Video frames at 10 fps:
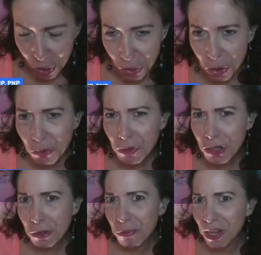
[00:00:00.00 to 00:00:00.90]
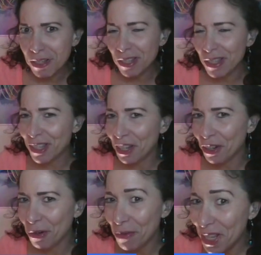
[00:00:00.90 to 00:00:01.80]
Sir Richard Branson said
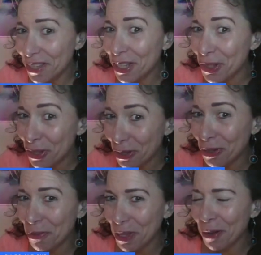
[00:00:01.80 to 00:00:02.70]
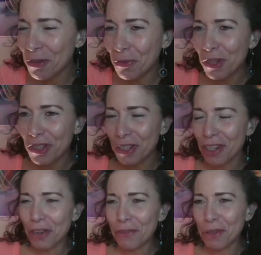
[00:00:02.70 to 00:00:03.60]
on a recent Zoom that I was fortunate
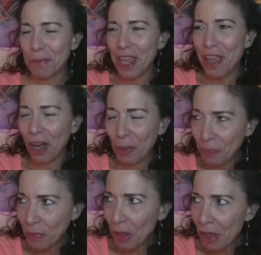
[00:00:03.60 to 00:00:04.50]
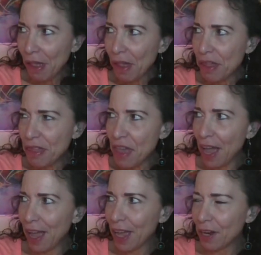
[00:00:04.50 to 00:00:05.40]
enough to be on
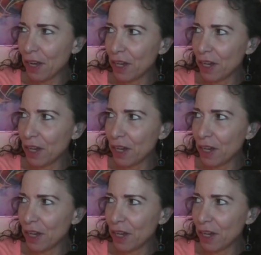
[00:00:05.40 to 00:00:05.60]
that